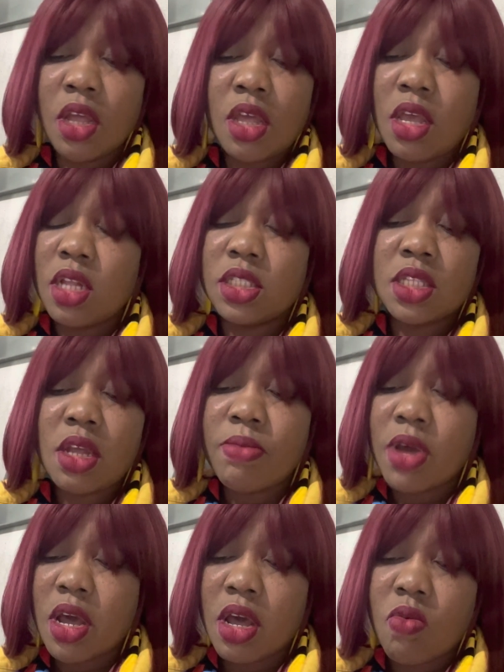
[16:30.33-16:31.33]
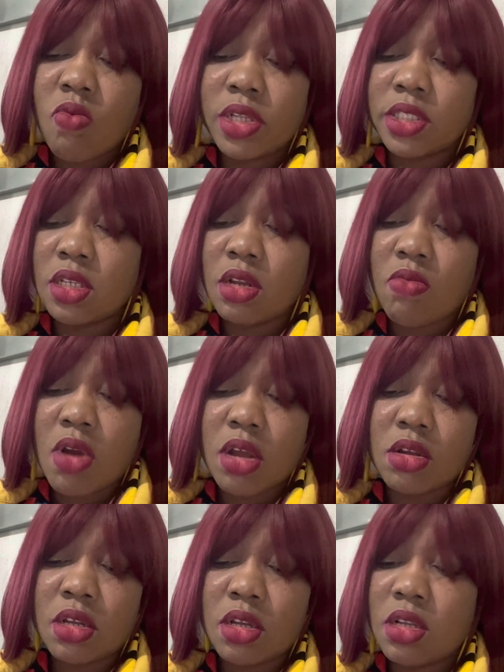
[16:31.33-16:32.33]
and somehow, once in a
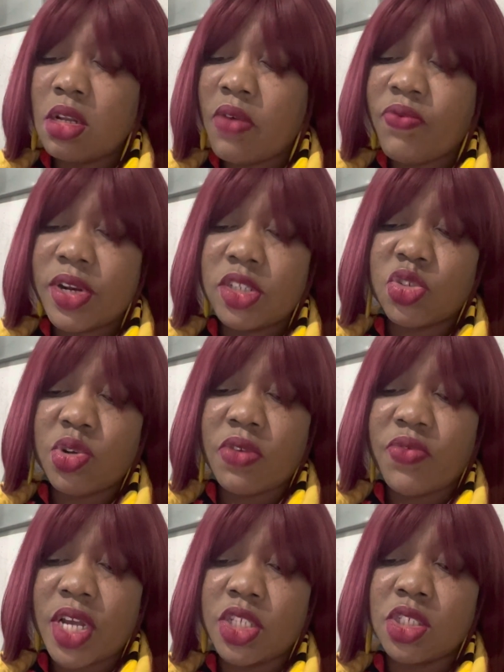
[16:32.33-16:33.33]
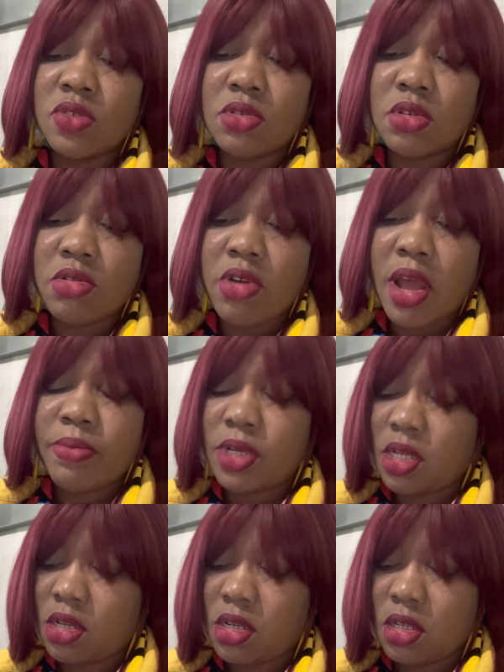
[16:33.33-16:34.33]
while, not financial advice, you will grab
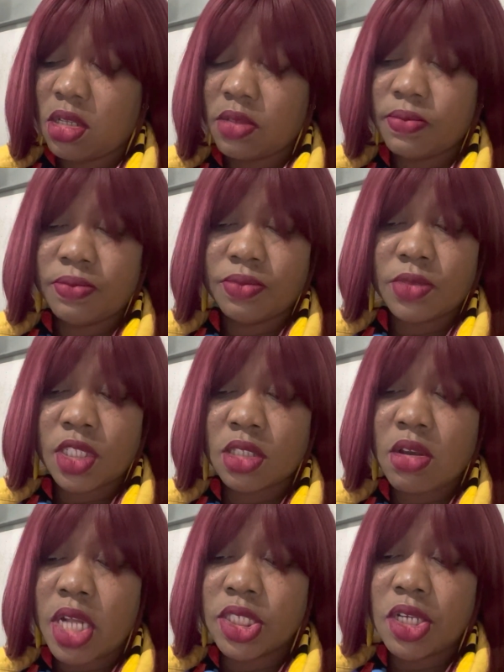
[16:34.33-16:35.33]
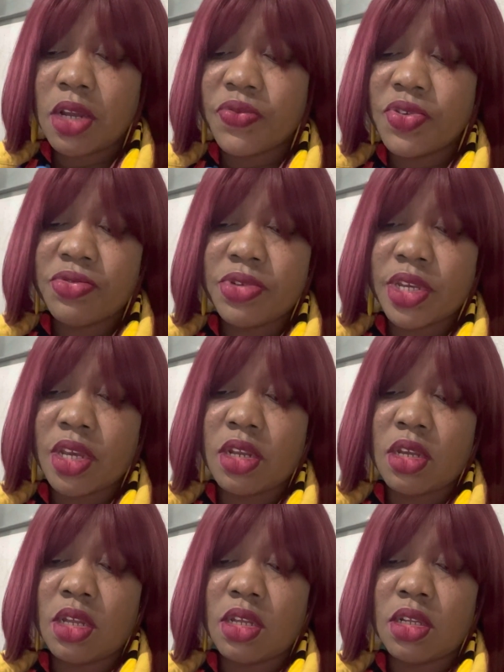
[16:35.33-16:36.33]
a scratch off, you will get
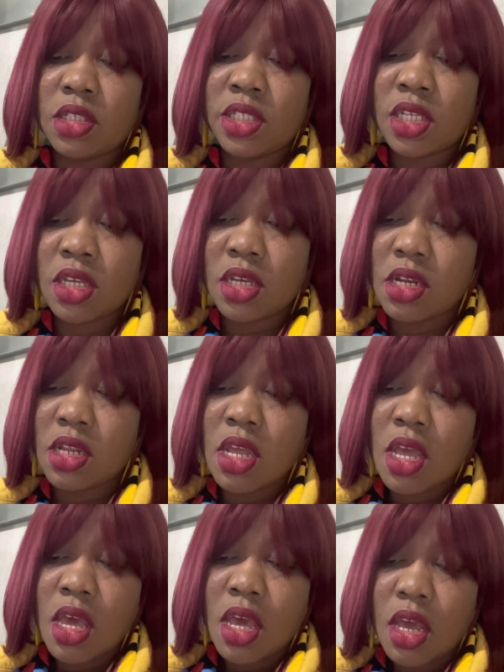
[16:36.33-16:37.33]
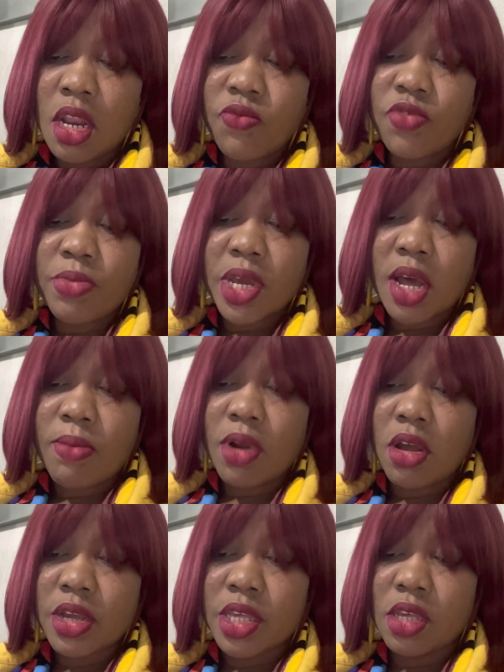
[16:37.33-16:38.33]
a ticket. And if you become
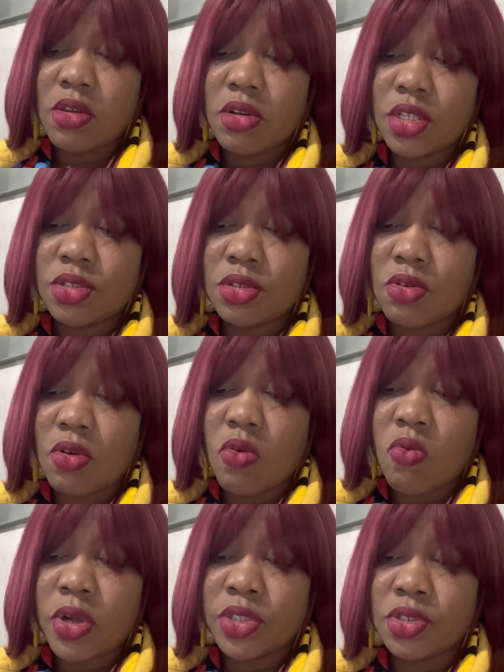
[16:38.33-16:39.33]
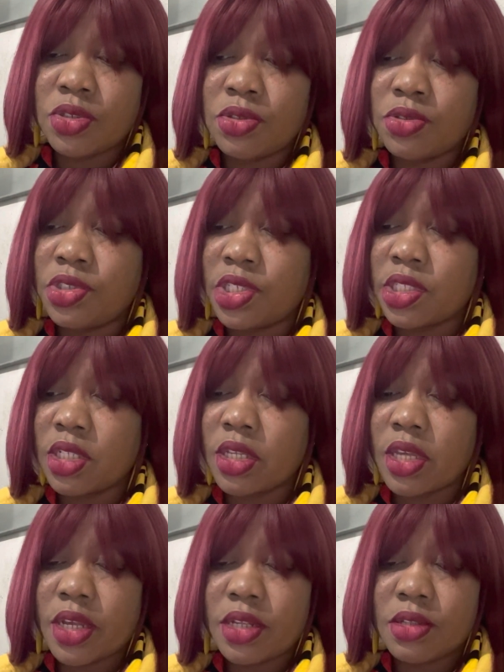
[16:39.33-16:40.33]
lucky, you need to know what to do just in
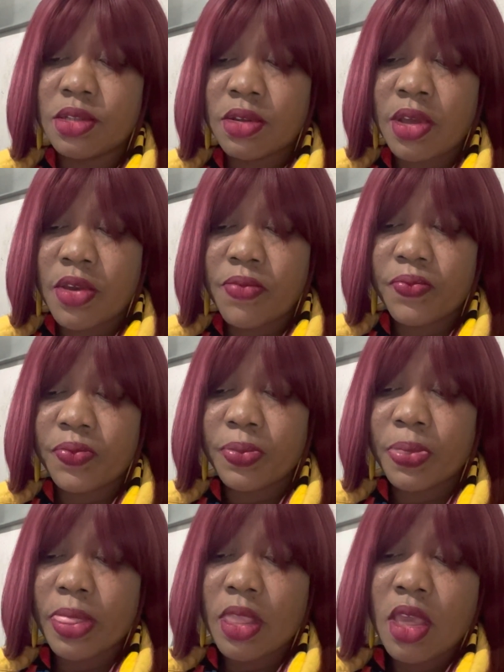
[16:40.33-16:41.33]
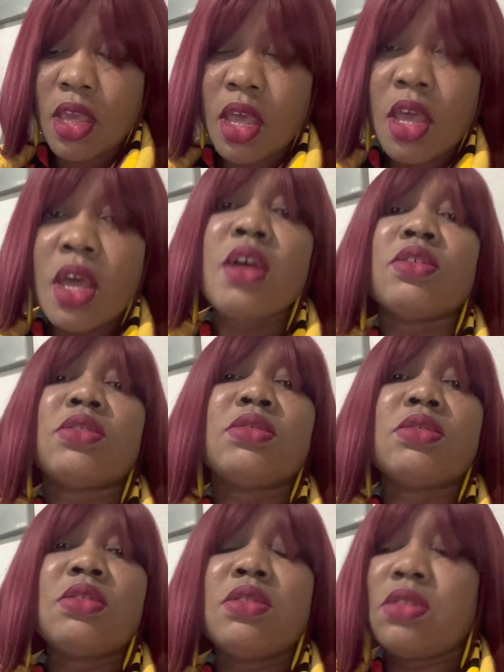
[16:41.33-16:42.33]
case, okay?
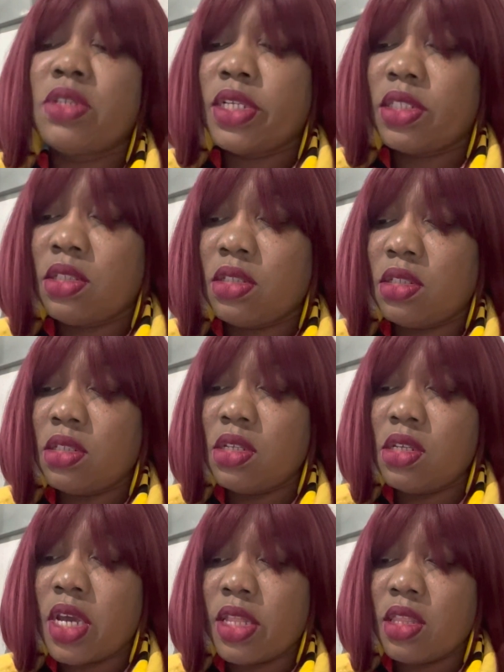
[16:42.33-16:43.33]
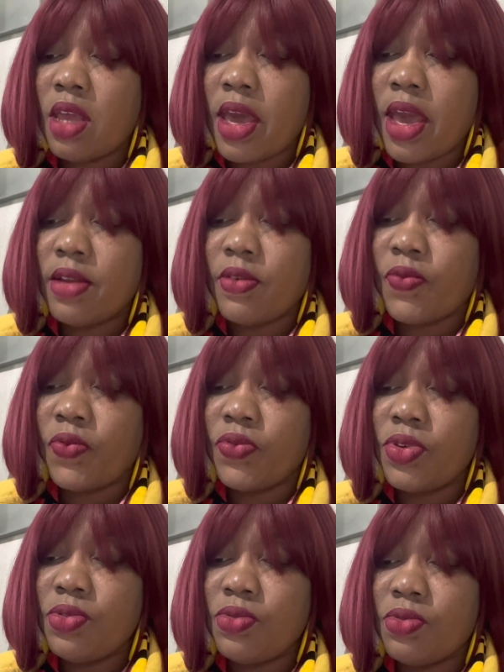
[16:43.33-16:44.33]
So let's see. I had a
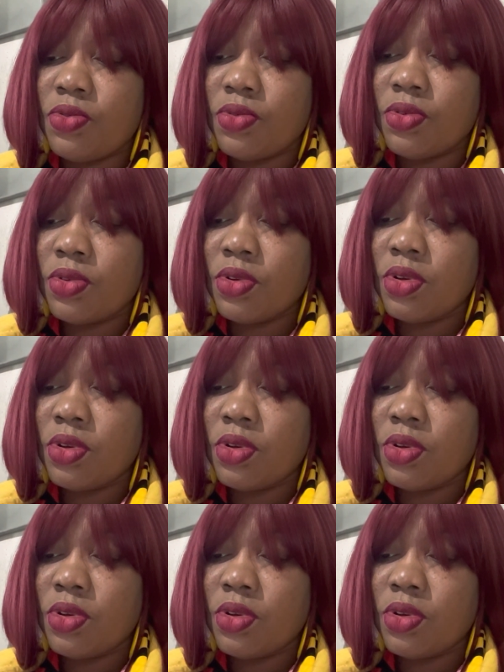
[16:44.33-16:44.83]
few